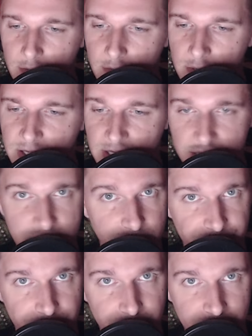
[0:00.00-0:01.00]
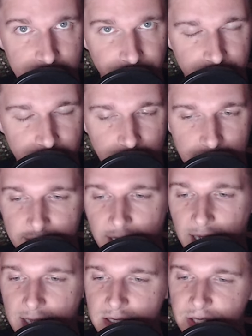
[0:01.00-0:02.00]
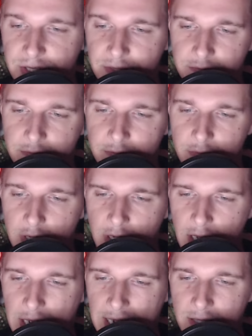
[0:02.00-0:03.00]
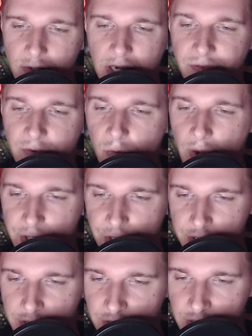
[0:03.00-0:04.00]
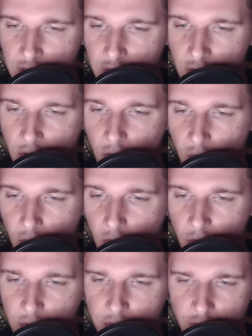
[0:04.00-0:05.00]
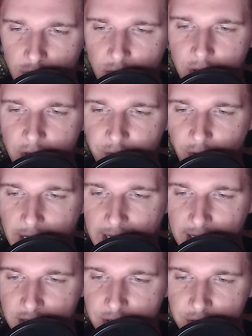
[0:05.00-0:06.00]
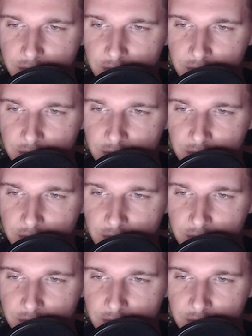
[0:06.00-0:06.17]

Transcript: 6378 asks, I don't have questions or not looking for hacks.